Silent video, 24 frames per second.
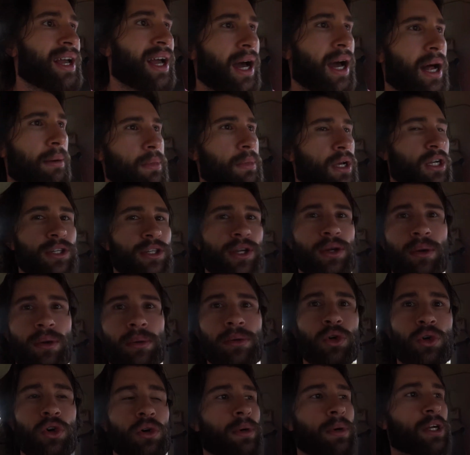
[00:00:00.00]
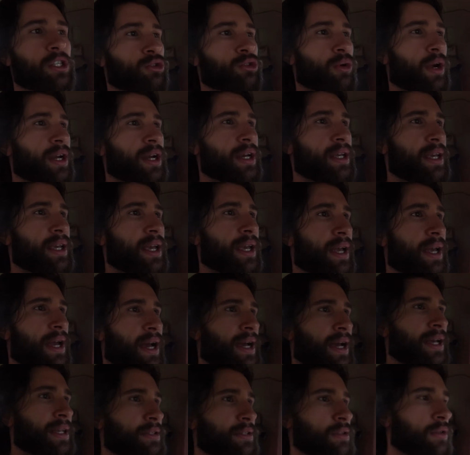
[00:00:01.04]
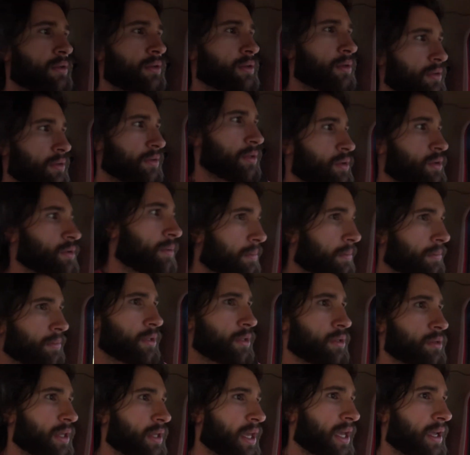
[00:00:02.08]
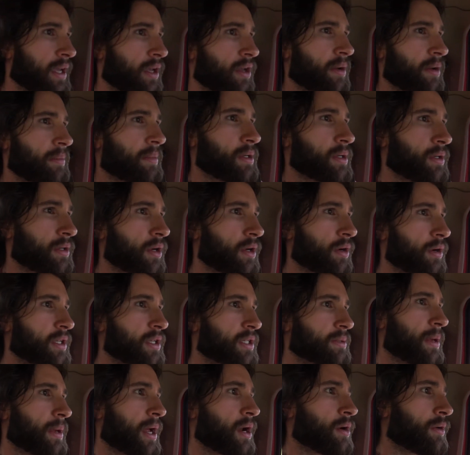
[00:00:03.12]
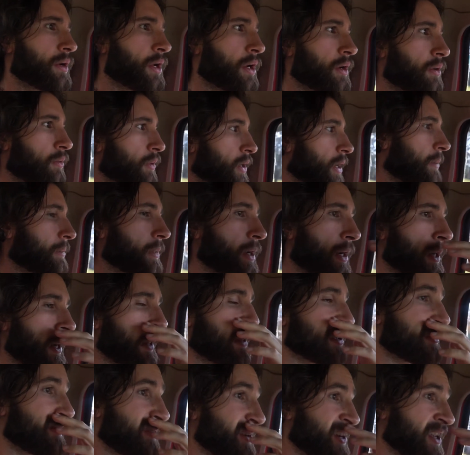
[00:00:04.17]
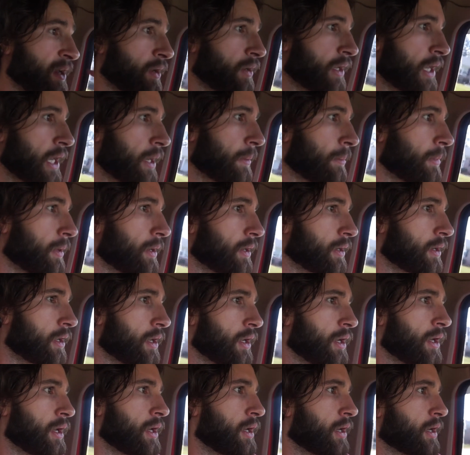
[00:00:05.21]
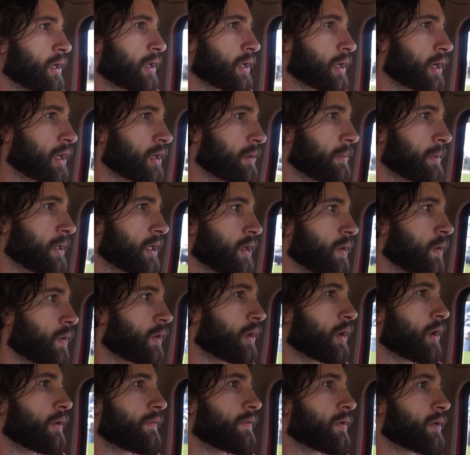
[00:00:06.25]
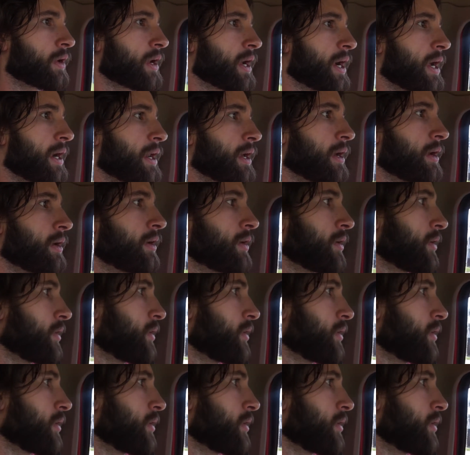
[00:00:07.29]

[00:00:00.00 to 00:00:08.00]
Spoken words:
I'm not sure what I'm doing my training yet, guys. New thing coming, or I don't know what I'm gonna do in this video yet, but I'm gonna be going over kind of